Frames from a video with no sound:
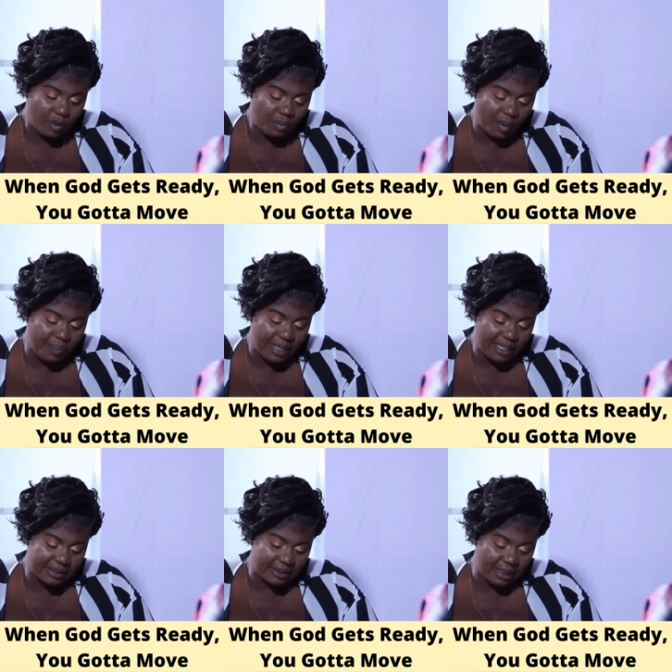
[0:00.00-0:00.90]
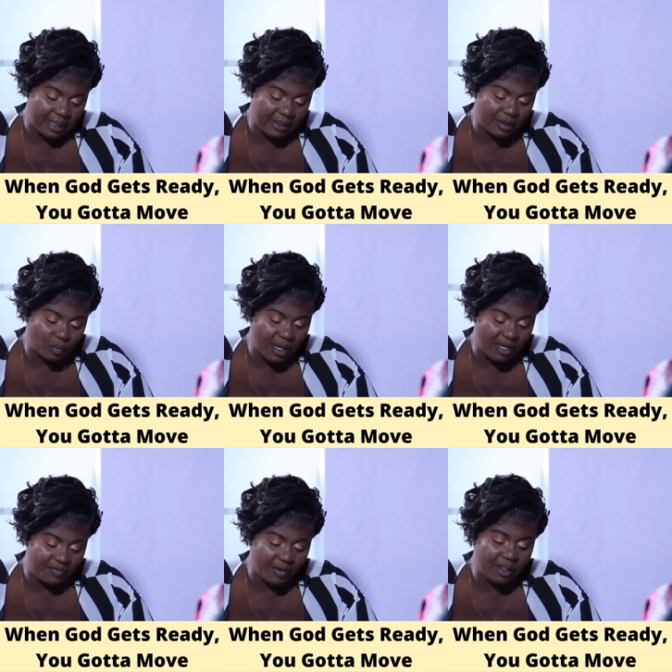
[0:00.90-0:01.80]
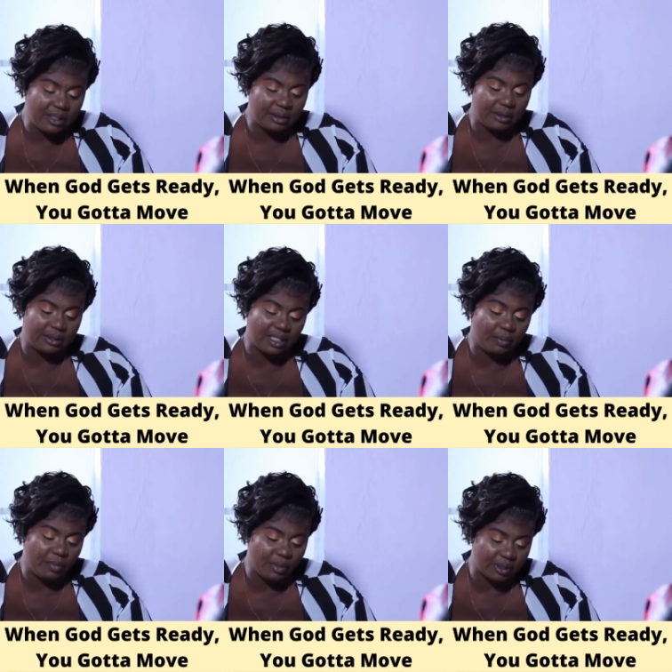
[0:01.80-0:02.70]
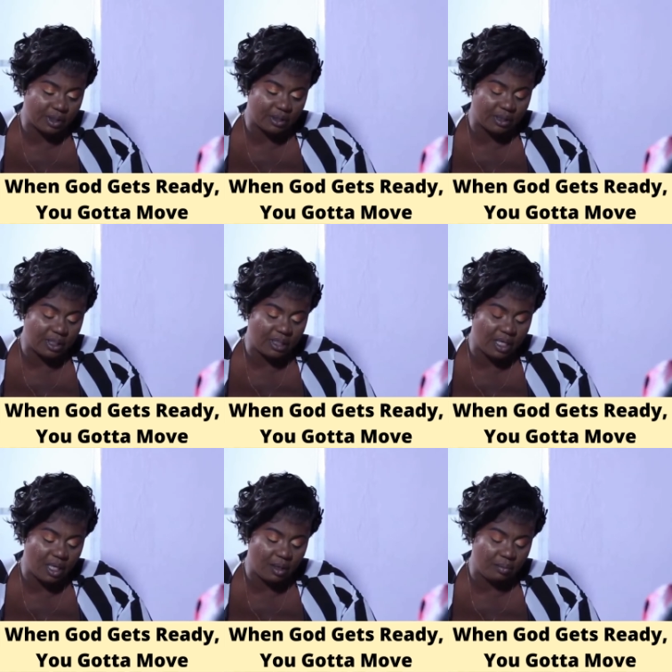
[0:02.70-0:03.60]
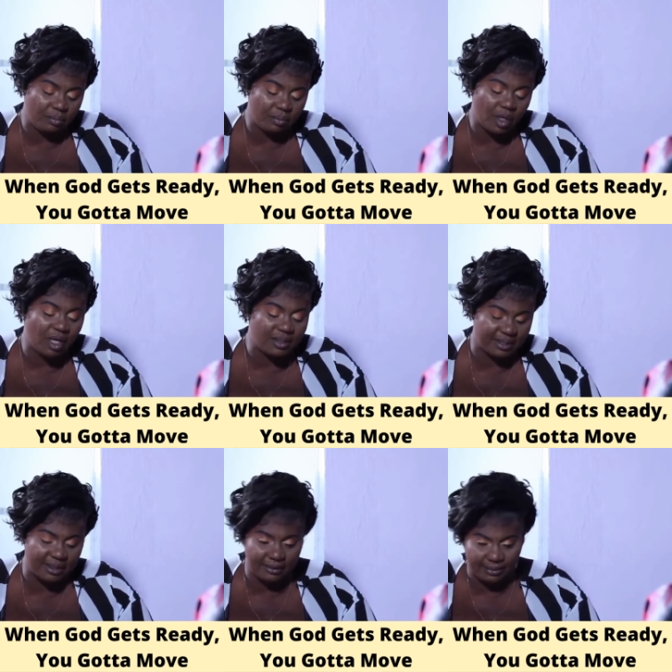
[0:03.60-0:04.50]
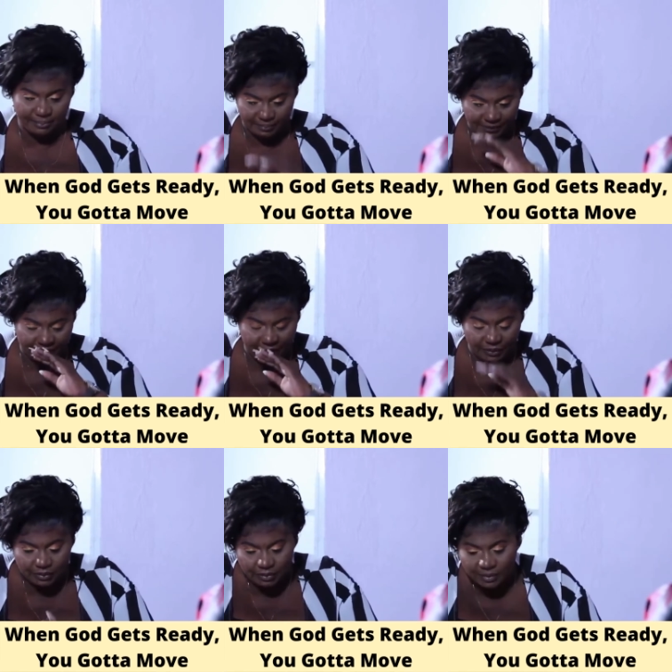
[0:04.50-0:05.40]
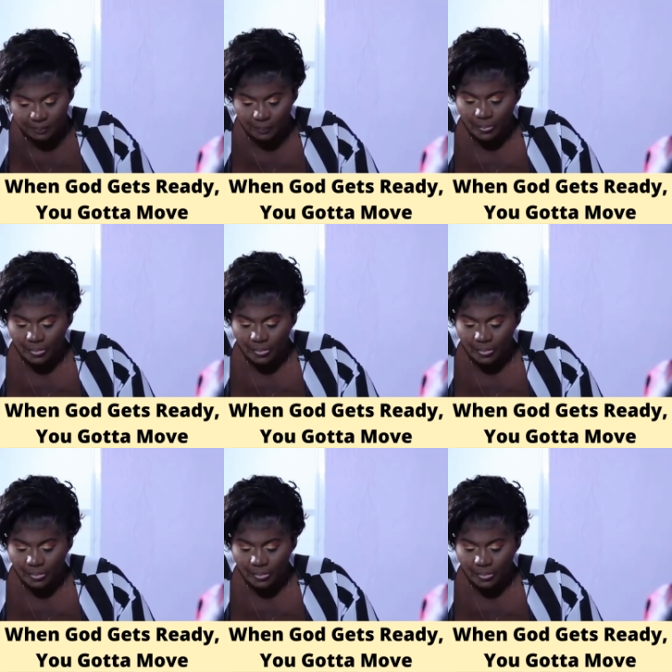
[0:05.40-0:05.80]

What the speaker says: With my pastor and his wife on it, celebration, mm-hmm. saying, God sent, excuse mm-hmm. me.